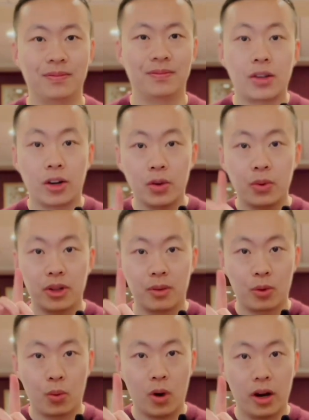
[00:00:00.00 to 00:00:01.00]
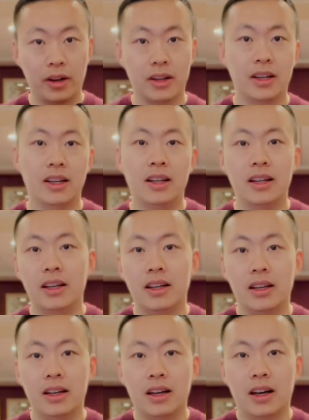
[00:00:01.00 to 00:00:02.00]
Starting with number 1,
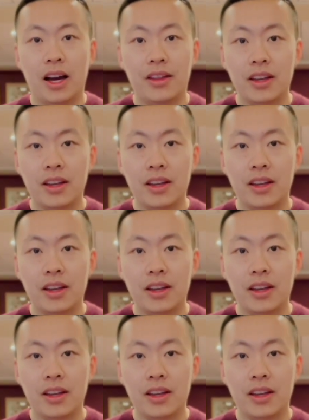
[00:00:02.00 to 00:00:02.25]
I